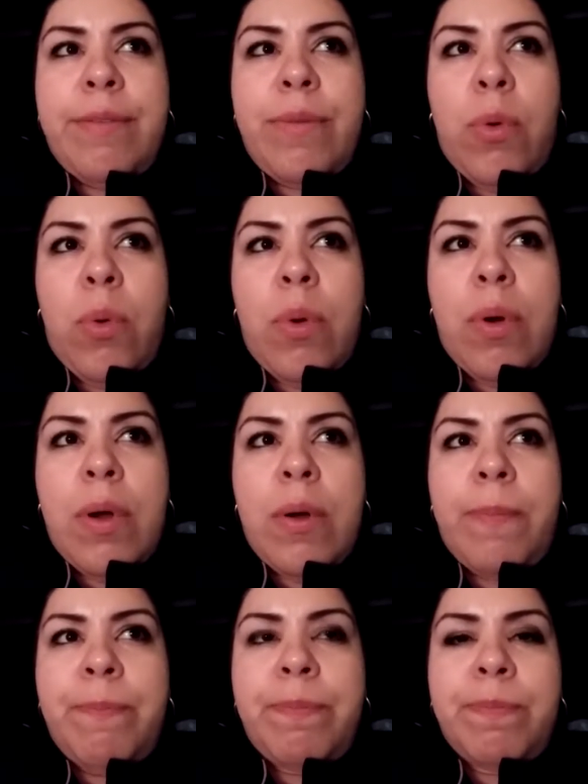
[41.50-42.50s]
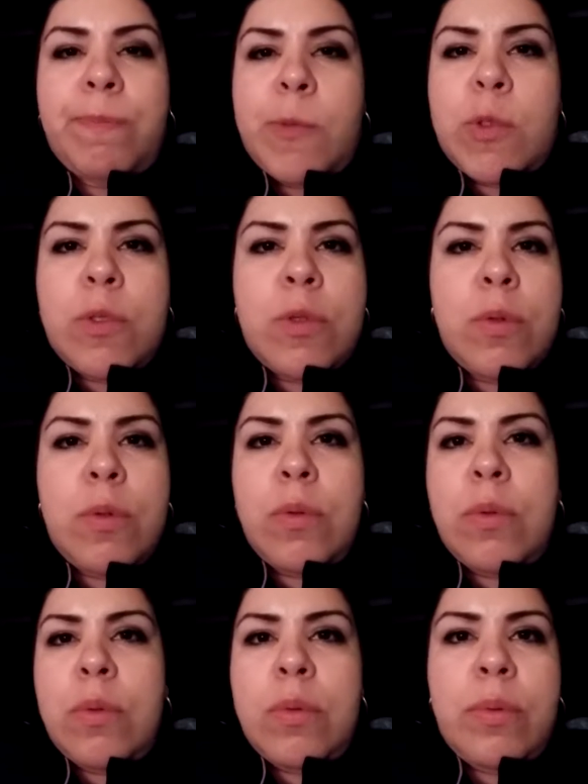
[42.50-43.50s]
for
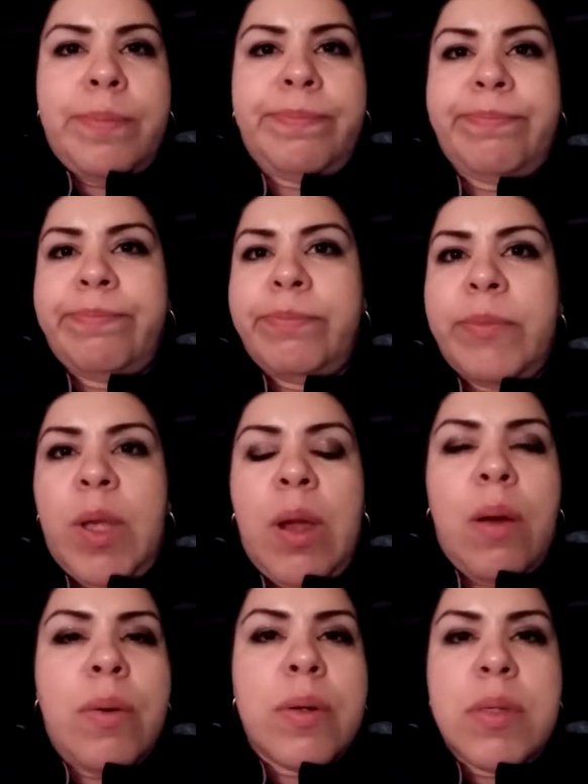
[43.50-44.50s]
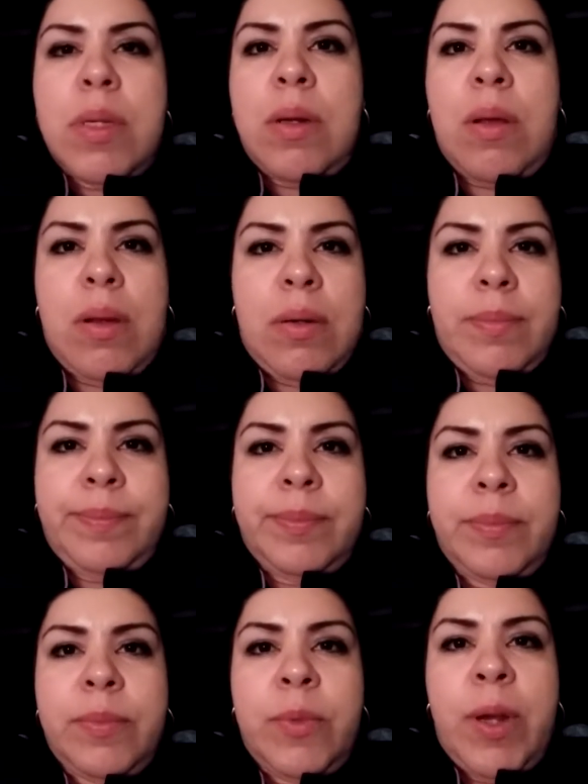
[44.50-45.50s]
2 hours and on,
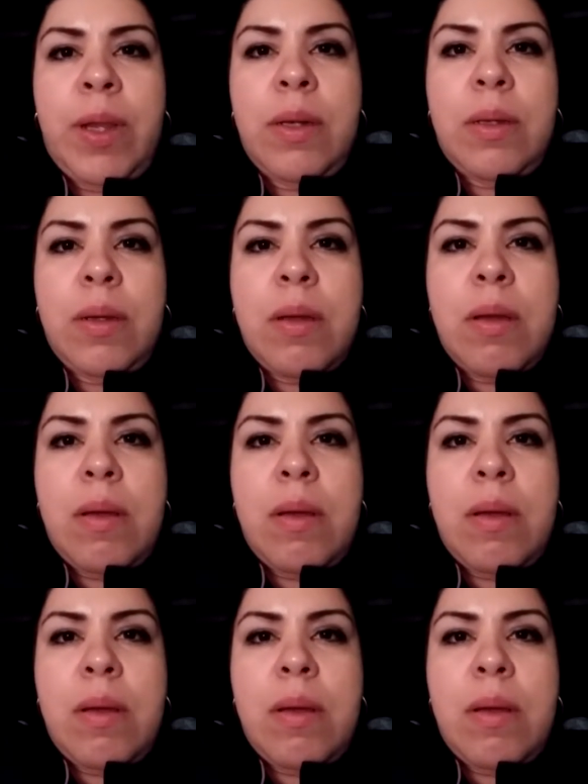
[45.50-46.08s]
right?